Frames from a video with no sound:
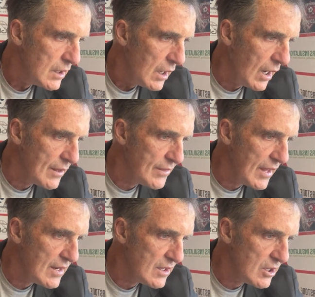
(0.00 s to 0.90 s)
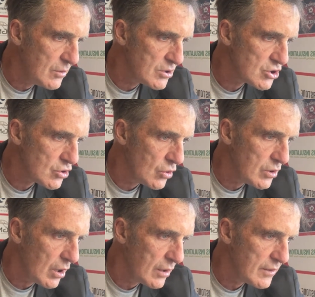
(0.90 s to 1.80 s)
And then he was thrown
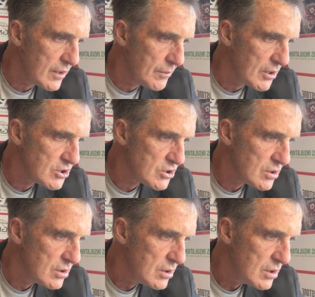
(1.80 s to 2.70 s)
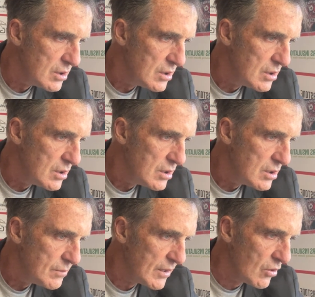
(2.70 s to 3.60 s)
under the bus
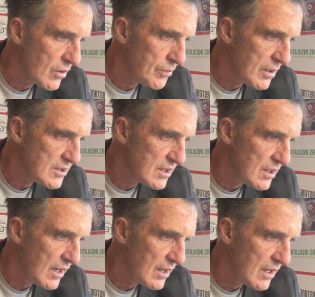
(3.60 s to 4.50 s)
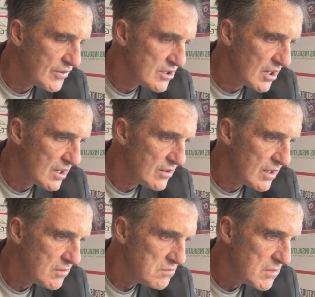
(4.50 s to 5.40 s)
by not replacing Latty Laugh in
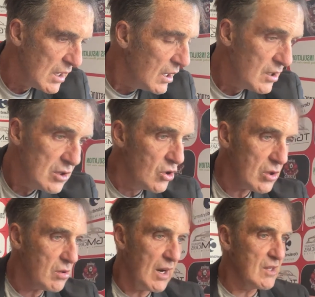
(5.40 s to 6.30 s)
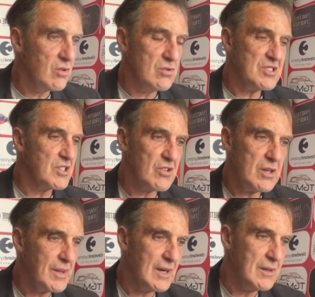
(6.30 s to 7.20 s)
January. Look, I don't disagree
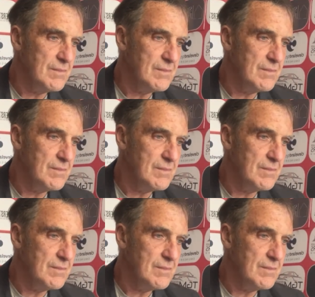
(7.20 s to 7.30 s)
with that.